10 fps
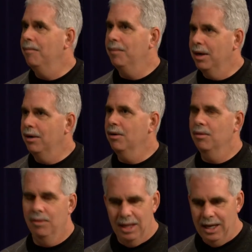
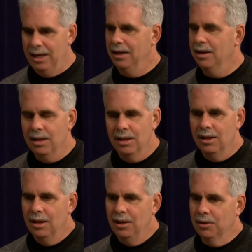They're, they,
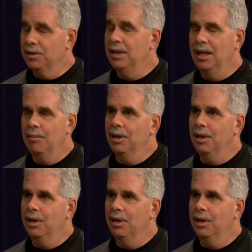you'll see them